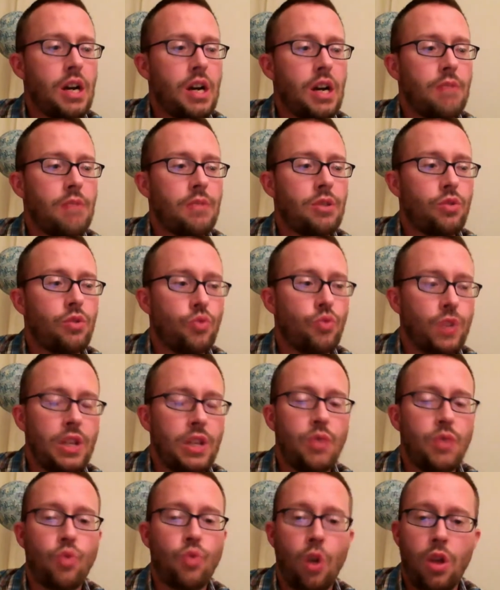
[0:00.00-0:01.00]
so really
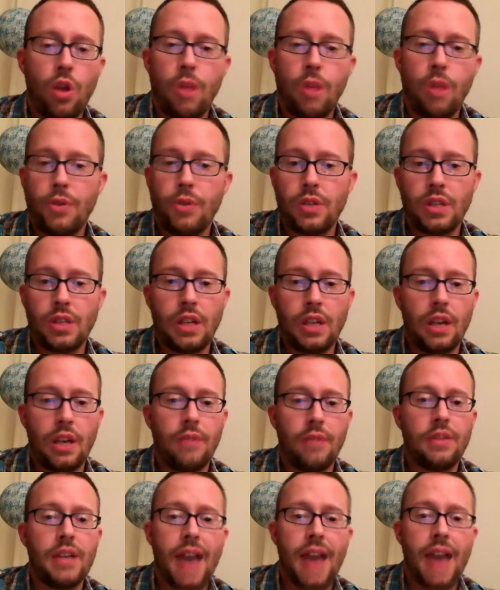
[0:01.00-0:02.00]
roll up your
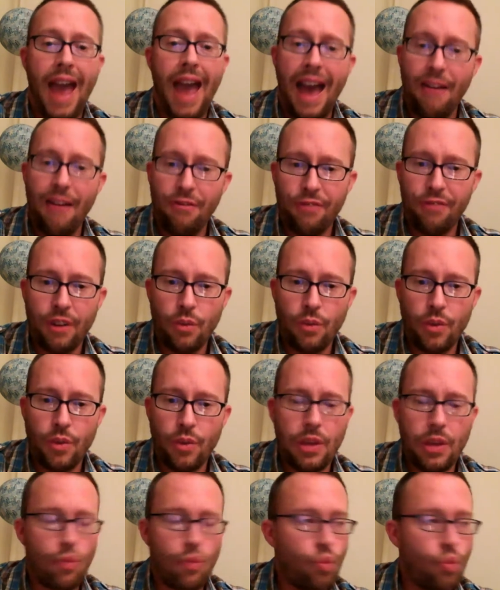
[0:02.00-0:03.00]
sleeves, have fun with
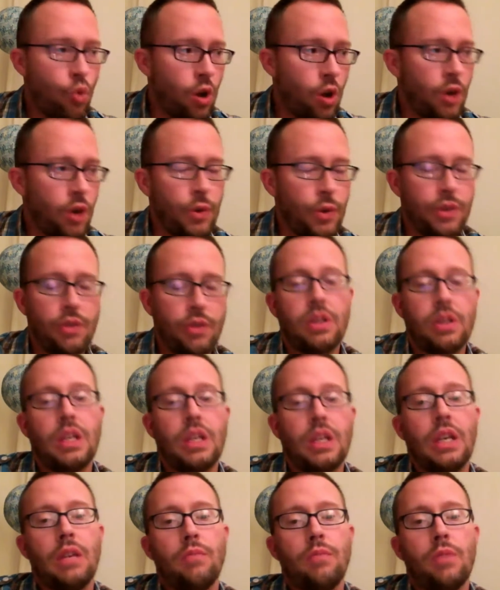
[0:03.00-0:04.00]
it, work with your
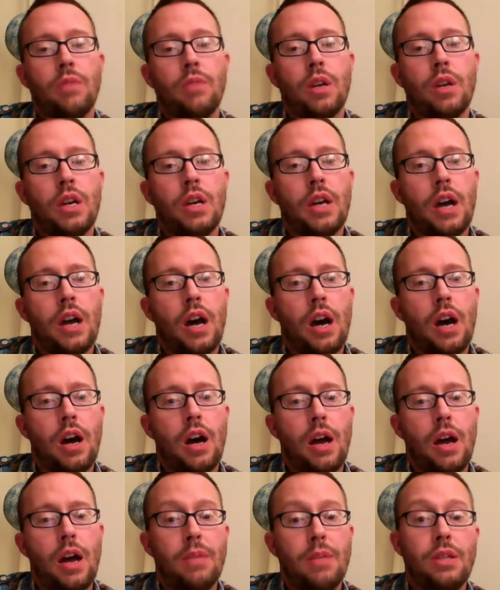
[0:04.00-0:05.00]
team,
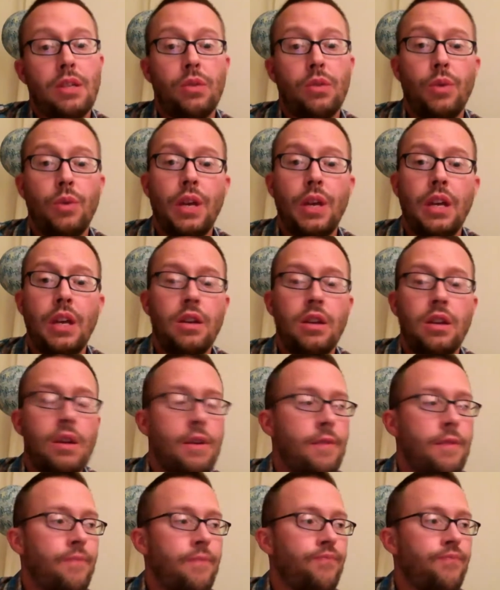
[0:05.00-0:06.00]
and between
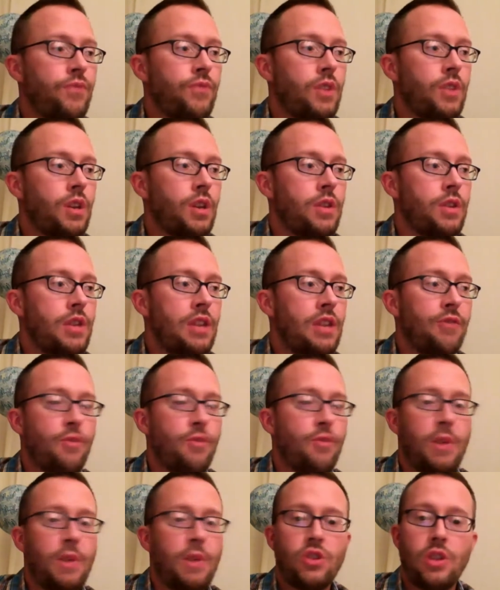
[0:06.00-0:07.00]
the
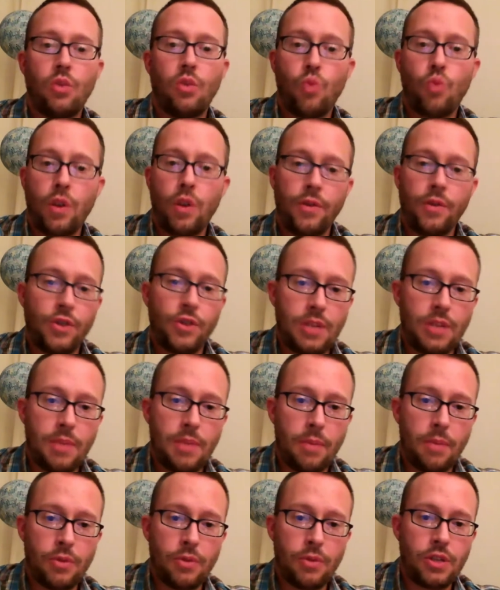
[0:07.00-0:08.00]
information that one of your team
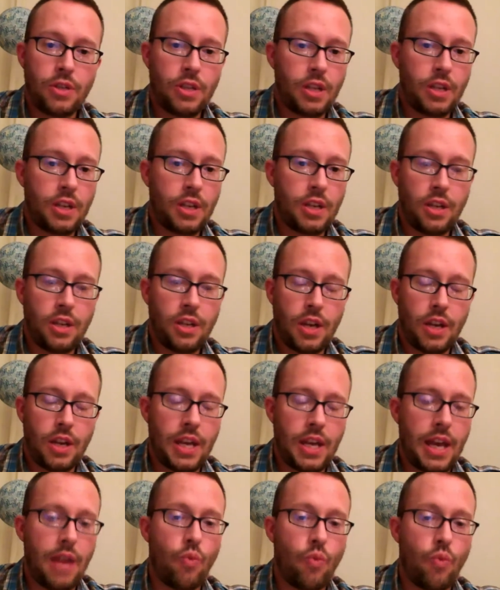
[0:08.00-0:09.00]
members is going to
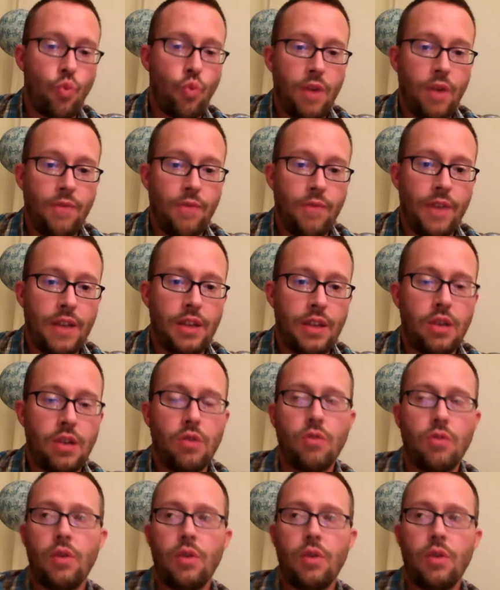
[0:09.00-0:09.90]
get at one venue,